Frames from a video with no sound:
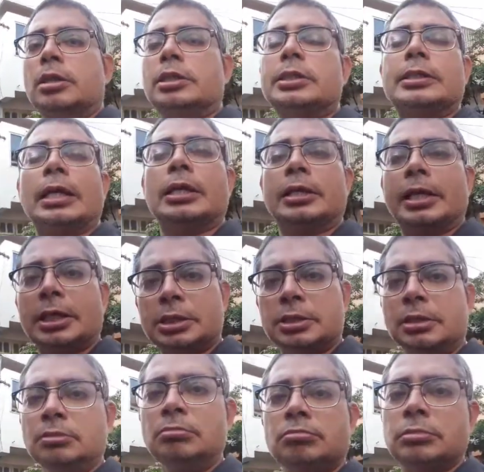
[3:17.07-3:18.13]
this
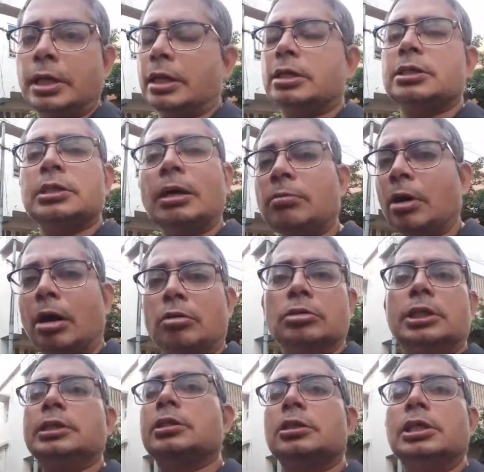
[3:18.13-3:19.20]
allegation that somehow
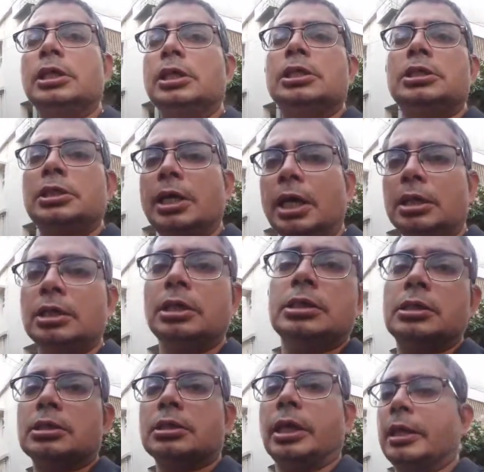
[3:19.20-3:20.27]
this religion
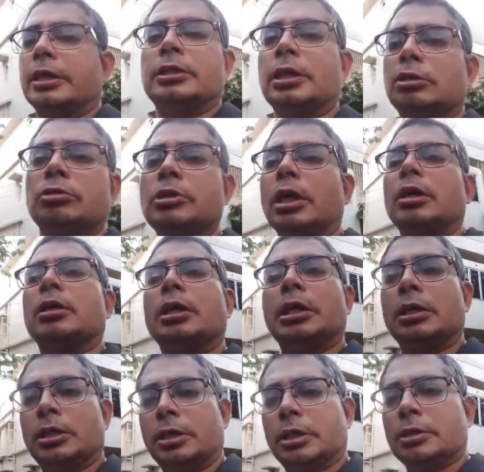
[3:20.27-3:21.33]
is connected with
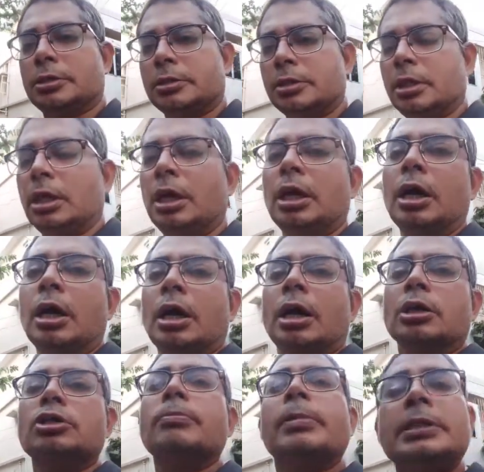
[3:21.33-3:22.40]
uncleanliness.
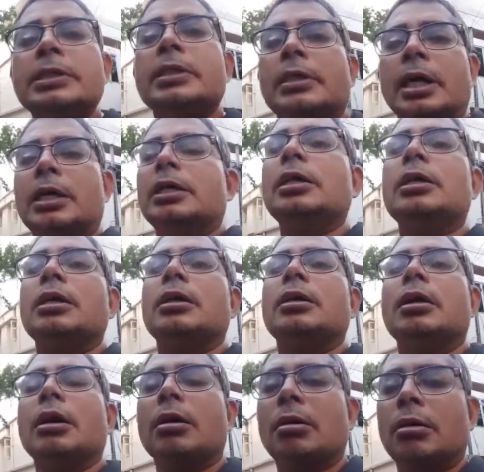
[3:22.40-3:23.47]
So basically,
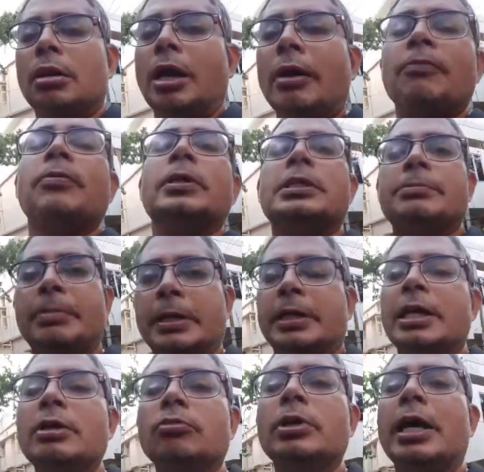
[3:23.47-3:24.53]
roughly
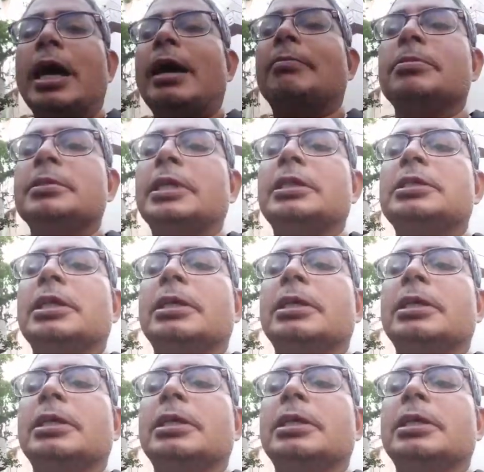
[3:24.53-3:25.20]
speaking, we have such